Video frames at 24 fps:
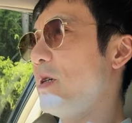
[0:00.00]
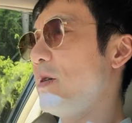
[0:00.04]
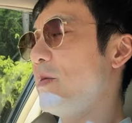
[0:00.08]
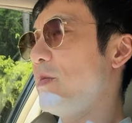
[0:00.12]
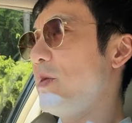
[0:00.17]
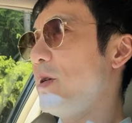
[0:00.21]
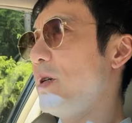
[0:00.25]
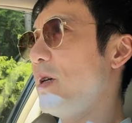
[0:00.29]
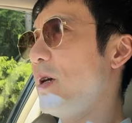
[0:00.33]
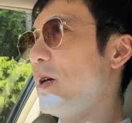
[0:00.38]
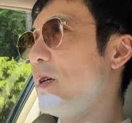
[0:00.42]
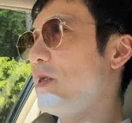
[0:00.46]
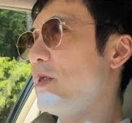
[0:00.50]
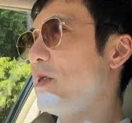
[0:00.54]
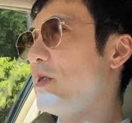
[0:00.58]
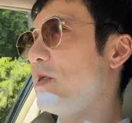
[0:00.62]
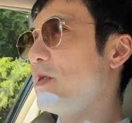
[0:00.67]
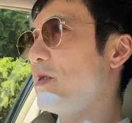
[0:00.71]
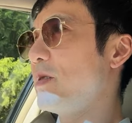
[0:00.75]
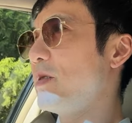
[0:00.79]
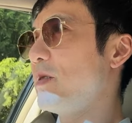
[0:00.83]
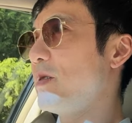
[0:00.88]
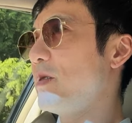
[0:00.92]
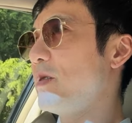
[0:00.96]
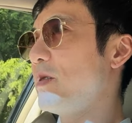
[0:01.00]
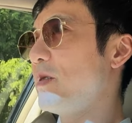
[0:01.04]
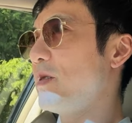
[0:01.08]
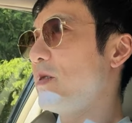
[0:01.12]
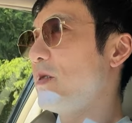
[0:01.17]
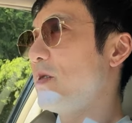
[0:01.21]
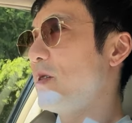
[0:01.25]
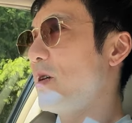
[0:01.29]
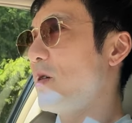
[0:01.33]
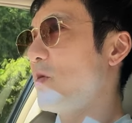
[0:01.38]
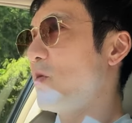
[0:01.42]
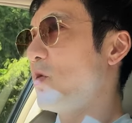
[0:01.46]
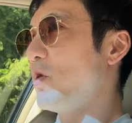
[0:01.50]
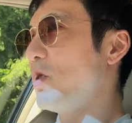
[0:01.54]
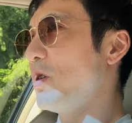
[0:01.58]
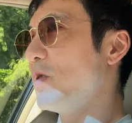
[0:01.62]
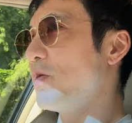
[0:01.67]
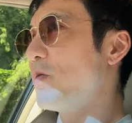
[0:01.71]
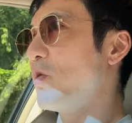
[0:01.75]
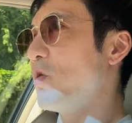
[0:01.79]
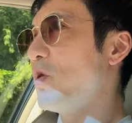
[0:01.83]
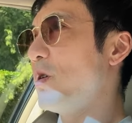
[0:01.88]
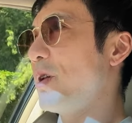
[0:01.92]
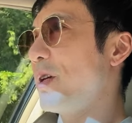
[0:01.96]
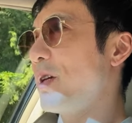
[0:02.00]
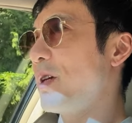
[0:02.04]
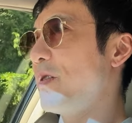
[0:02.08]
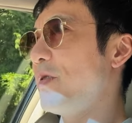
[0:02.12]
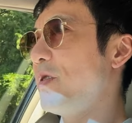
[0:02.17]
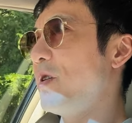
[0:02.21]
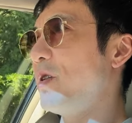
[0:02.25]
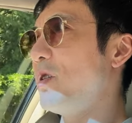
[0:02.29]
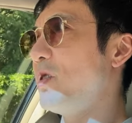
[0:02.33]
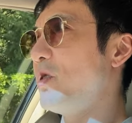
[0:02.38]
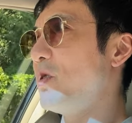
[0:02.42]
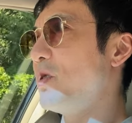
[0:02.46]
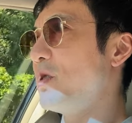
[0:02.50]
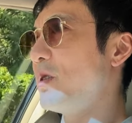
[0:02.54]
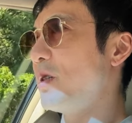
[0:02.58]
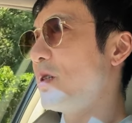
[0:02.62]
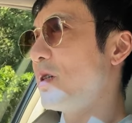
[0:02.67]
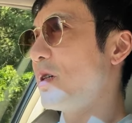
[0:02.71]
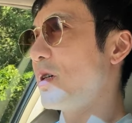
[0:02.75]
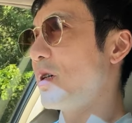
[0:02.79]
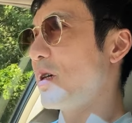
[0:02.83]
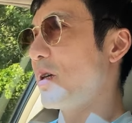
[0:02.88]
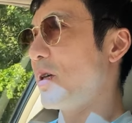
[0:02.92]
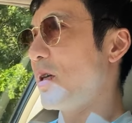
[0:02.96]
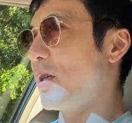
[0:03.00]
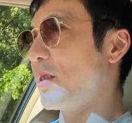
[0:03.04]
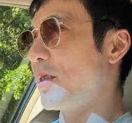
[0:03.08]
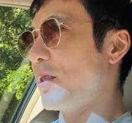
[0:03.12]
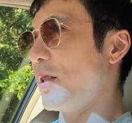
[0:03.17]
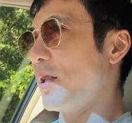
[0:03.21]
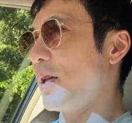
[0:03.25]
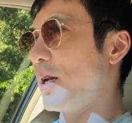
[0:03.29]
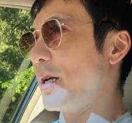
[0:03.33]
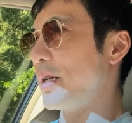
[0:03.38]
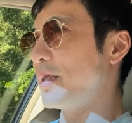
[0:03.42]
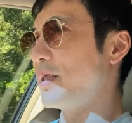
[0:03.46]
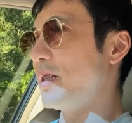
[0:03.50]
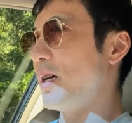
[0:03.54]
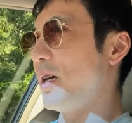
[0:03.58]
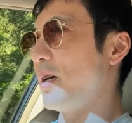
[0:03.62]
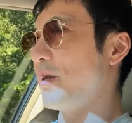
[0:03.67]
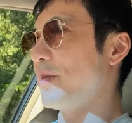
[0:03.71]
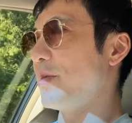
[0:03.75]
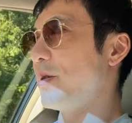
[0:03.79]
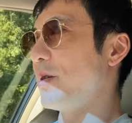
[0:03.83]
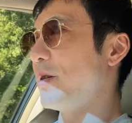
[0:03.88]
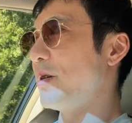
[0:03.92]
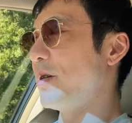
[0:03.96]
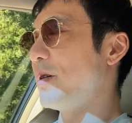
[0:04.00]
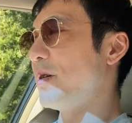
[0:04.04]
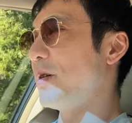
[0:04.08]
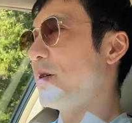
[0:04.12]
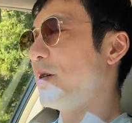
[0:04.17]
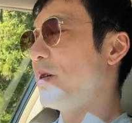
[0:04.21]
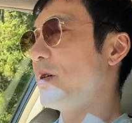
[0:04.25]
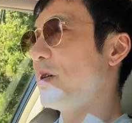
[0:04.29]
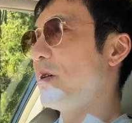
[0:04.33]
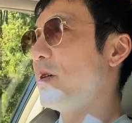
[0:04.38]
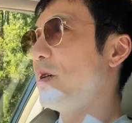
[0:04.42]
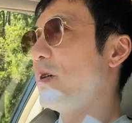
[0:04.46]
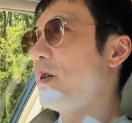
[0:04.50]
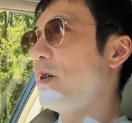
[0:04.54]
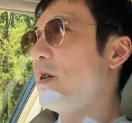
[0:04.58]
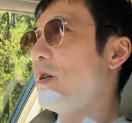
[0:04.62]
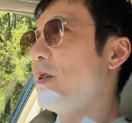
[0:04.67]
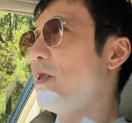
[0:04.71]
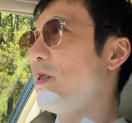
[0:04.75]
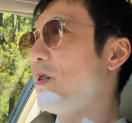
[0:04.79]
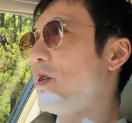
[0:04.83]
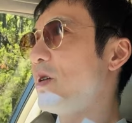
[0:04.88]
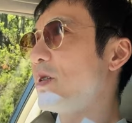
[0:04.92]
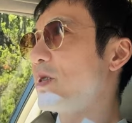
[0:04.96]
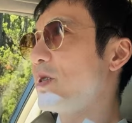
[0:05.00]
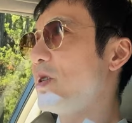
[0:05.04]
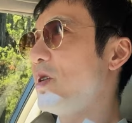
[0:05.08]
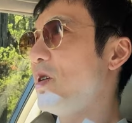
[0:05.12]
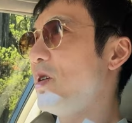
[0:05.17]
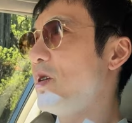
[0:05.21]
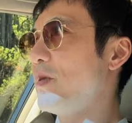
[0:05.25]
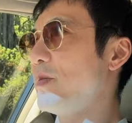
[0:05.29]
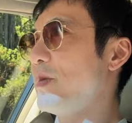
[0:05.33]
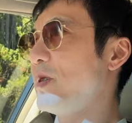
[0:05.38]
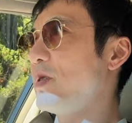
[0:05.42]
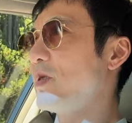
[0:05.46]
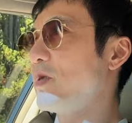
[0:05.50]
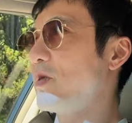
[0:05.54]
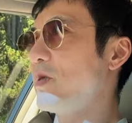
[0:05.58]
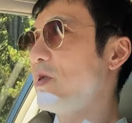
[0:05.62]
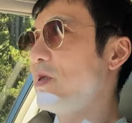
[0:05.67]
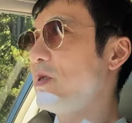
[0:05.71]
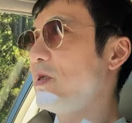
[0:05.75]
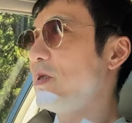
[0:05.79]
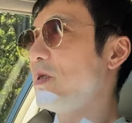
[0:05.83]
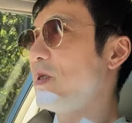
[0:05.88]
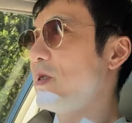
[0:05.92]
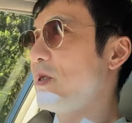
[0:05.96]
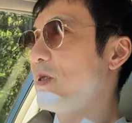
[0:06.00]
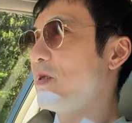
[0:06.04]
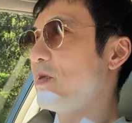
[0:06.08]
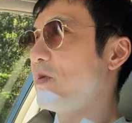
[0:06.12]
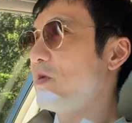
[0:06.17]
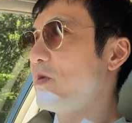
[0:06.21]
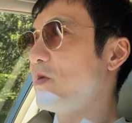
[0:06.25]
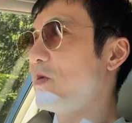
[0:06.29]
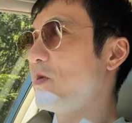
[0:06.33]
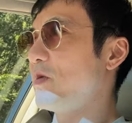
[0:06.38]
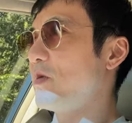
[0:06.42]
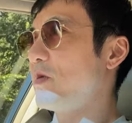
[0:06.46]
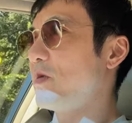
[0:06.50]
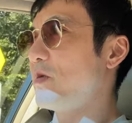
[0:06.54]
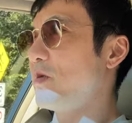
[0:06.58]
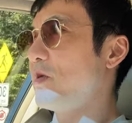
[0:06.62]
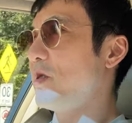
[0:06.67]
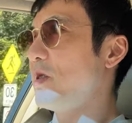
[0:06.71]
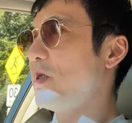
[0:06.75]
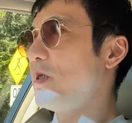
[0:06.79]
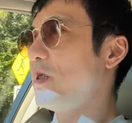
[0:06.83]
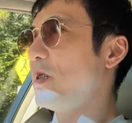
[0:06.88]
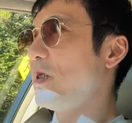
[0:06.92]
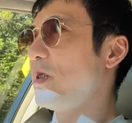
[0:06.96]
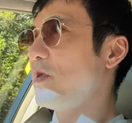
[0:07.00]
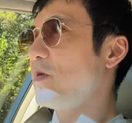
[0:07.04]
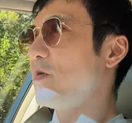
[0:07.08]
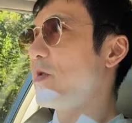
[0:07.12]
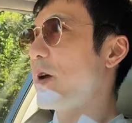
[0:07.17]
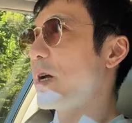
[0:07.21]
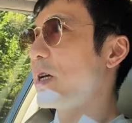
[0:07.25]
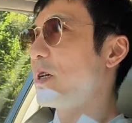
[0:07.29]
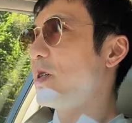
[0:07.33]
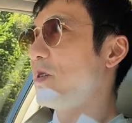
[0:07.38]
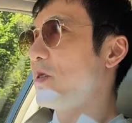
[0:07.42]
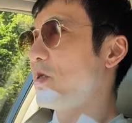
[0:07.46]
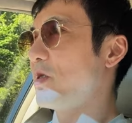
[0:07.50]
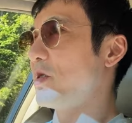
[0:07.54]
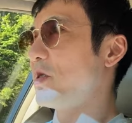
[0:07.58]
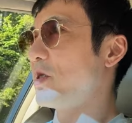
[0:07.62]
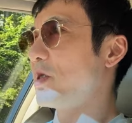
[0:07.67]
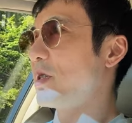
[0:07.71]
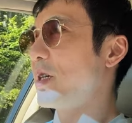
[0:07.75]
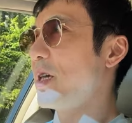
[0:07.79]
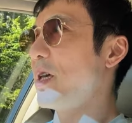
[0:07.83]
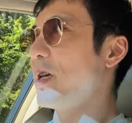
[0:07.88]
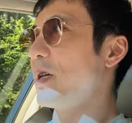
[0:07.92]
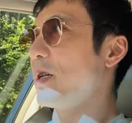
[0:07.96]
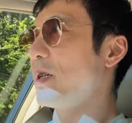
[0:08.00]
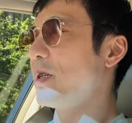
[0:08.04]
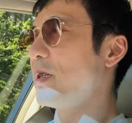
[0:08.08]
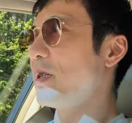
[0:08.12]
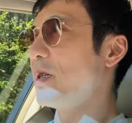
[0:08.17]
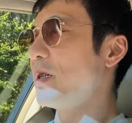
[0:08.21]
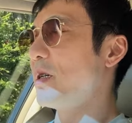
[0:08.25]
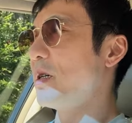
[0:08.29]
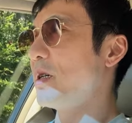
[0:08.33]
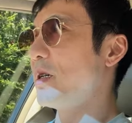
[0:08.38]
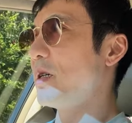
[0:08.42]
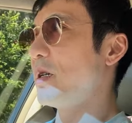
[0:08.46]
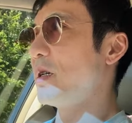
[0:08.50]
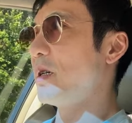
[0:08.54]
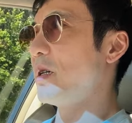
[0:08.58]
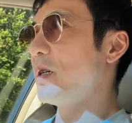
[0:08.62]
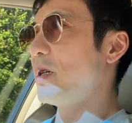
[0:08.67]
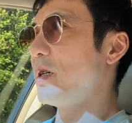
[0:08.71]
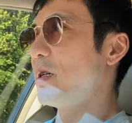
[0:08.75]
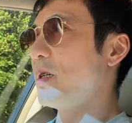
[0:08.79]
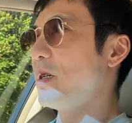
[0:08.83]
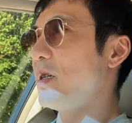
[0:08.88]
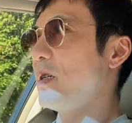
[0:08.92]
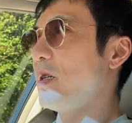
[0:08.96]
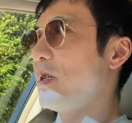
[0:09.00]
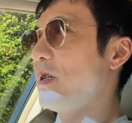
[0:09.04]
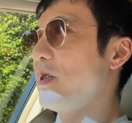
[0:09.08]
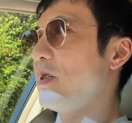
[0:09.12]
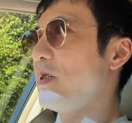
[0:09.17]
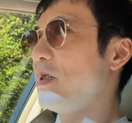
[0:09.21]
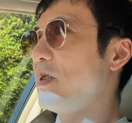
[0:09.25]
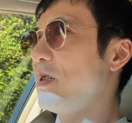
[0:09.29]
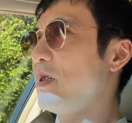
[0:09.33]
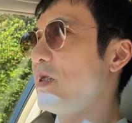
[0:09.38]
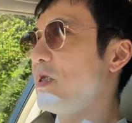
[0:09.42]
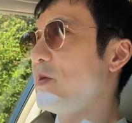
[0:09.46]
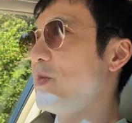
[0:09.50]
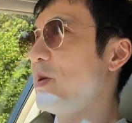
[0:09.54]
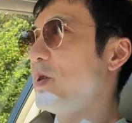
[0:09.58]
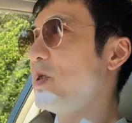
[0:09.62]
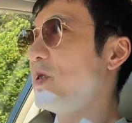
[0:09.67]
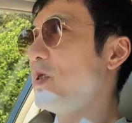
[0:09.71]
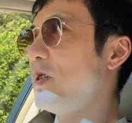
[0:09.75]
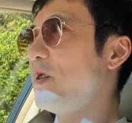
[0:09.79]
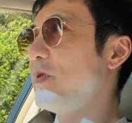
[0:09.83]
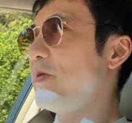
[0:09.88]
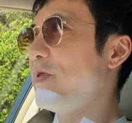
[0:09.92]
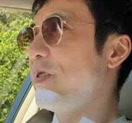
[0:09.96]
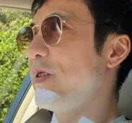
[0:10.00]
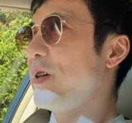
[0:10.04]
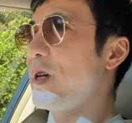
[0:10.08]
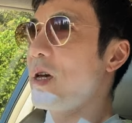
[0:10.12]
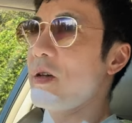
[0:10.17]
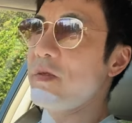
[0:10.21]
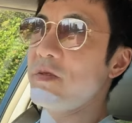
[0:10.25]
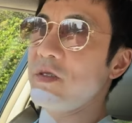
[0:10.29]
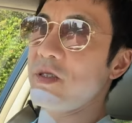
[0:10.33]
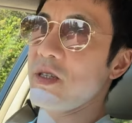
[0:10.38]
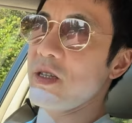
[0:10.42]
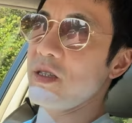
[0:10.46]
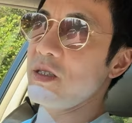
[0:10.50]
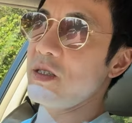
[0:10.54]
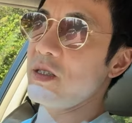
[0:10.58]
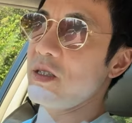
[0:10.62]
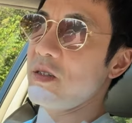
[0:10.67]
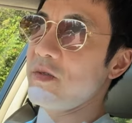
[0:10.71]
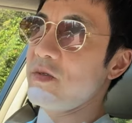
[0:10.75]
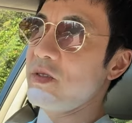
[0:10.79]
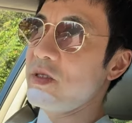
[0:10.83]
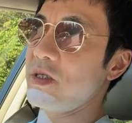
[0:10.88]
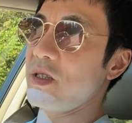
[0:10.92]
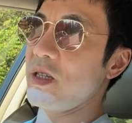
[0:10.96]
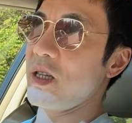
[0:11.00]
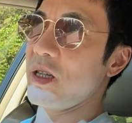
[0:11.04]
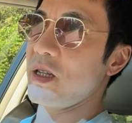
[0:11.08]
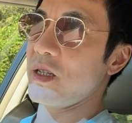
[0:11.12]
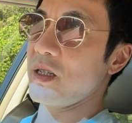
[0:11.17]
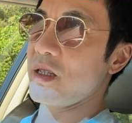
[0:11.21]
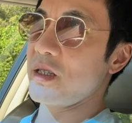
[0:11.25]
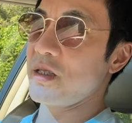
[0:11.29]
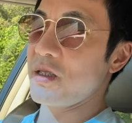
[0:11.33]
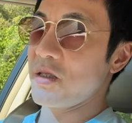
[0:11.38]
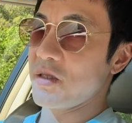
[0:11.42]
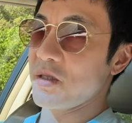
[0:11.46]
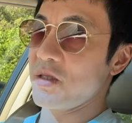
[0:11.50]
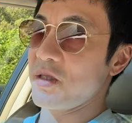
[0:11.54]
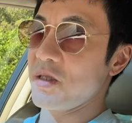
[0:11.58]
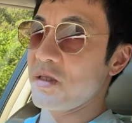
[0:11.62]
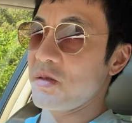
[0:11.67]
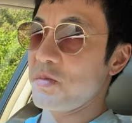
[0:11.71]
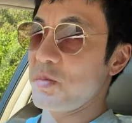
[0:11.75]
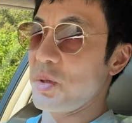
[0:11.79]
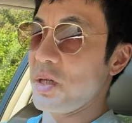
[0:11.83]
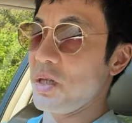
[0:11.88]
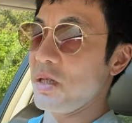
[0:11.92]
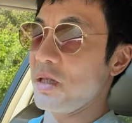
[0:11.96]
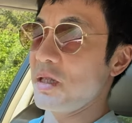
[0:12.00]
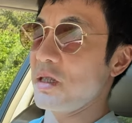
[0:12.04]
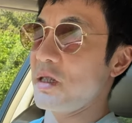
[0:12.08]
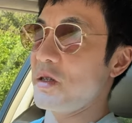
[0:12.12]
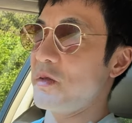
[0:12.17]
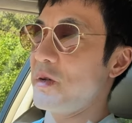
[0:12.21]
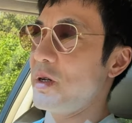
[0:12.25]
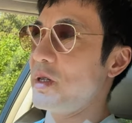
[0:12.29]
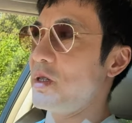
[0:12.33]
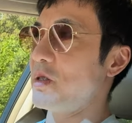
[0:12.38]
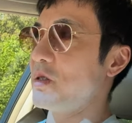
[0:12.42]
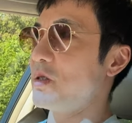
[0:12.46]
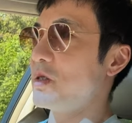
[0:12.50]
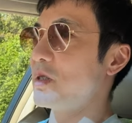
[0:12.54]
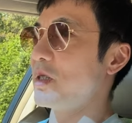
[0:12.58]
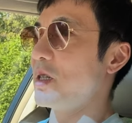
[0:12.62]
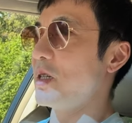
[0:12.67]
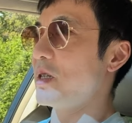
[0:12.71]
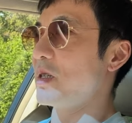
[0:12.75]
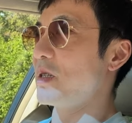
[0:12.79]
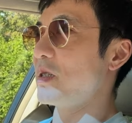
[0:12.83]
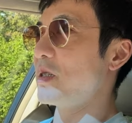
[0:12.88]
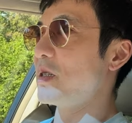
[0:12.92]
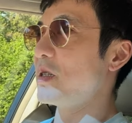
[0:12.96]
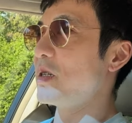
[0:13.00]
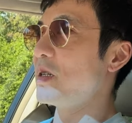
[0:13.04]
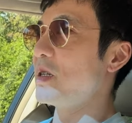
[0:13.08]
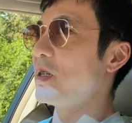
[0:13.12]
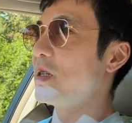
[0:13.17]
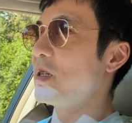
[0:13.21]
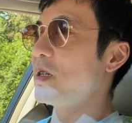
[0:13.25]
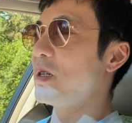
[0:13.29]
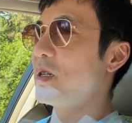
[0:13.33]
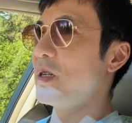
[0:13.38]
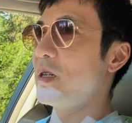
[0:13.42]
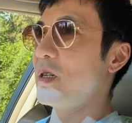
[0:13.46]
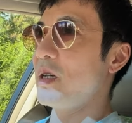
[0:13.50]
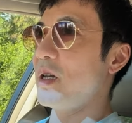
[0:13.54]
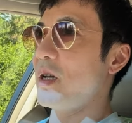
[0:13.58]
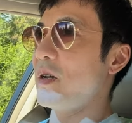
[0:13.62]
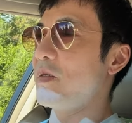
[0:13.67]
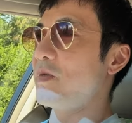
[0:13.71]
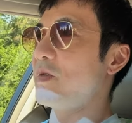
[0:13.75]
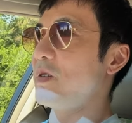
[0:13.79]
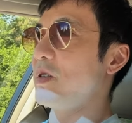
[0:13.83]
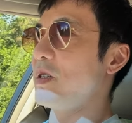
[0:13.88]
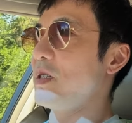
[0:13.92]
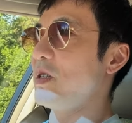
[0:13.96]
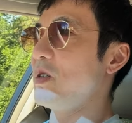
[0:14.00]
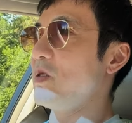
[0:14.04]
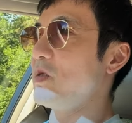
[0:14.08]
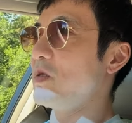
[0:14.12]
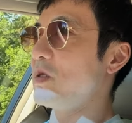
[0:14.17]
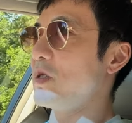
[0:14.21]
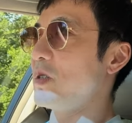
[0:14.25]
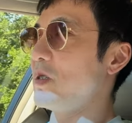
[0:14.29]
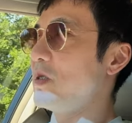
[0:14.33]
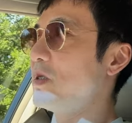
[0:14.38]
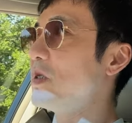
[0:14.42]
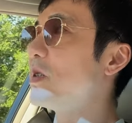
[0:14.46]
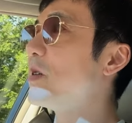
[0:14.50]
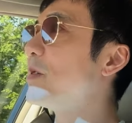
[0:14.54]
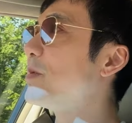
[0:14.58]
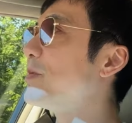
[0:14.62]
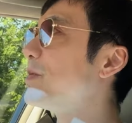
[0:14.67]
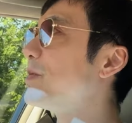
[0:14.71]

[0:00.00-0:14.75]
But yeah, just yeah, word avoiding. If you're using uh, athletic tape long term, it's going to really wreck your skin, especially if you have sensitive skin because it's just peeling away your skin every usage.